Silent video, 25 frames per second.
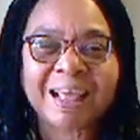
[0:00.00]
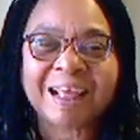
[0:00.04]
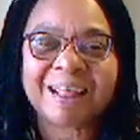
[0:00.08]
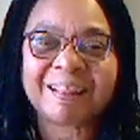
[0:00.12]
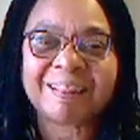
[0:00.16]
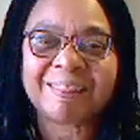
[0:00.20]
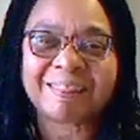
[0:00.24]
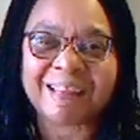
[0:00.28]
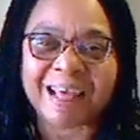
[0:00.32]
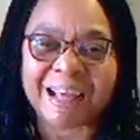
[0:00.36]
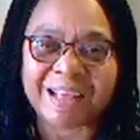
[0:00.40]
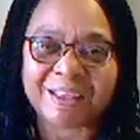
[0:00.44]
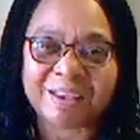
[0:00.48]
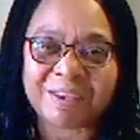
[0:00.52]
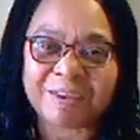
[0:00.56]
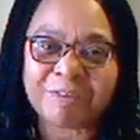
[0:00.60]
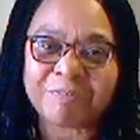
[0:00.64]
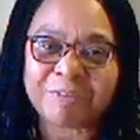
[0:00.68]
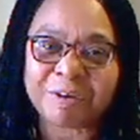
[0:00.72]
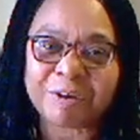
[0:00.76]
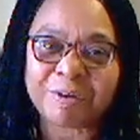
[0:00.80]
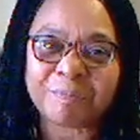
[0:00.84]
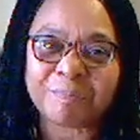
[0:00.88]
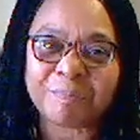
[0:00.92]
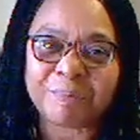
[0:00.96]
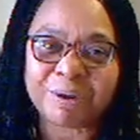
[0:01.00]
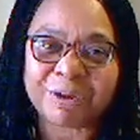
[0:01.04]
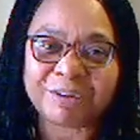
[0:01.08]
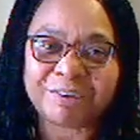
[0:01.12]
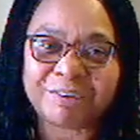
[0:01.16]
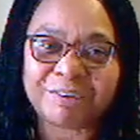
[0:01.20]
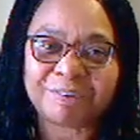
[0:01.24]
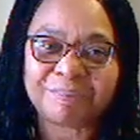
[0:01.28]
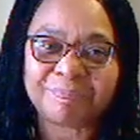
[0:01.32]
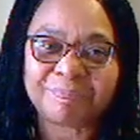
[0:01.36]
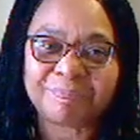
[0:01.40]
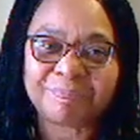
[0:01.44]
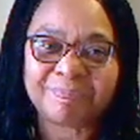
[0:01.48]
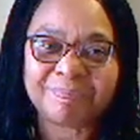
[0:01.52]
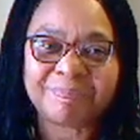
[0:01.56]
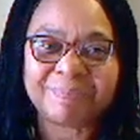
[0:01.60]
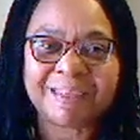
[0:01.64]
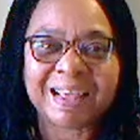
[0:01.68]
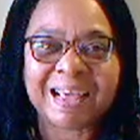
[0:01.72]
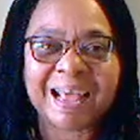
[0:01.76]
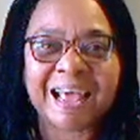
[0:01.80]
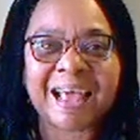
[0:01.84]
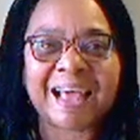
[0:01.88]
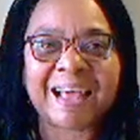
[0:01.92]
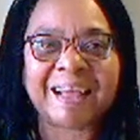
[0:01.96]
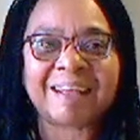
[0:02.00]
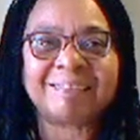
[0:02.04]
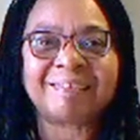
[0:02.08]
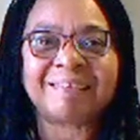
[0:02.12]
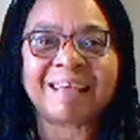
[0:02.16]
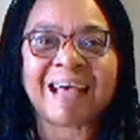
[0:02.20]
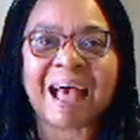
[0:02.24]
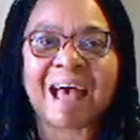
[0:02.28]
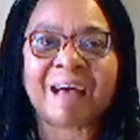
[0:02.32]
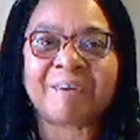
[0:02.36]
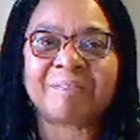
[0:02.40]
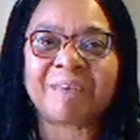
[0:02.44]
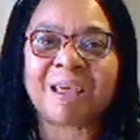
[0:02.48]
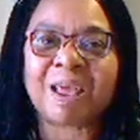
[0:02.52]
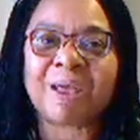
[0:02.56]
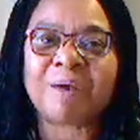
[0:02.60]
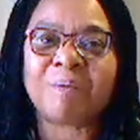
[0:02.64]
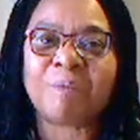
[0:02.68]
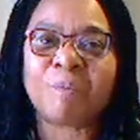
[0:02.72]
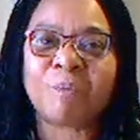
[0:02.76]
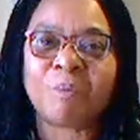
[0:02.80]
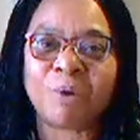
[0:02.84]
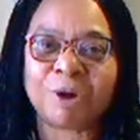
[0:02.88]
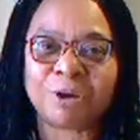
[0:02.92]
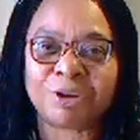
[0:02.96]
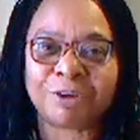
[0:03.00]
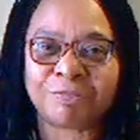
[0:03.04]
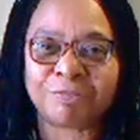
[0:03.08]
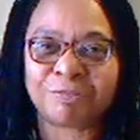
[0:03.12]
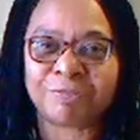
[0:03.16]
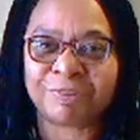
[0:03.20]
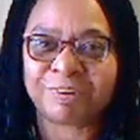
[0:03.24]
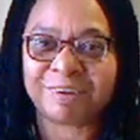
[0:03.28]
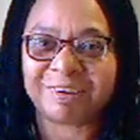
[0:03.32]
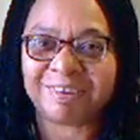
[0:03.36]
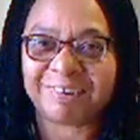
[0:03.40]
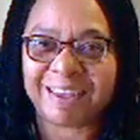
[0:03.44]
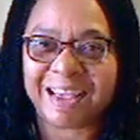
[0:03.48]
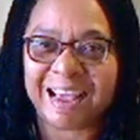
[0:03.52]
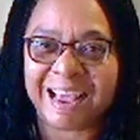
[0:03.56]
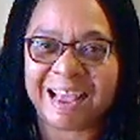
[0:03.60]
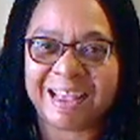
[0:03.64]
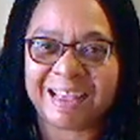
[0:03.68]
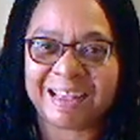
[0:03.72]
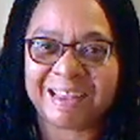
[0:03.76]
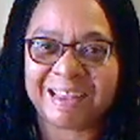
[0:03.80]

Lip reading: Thank you very much, and have a wonderful day.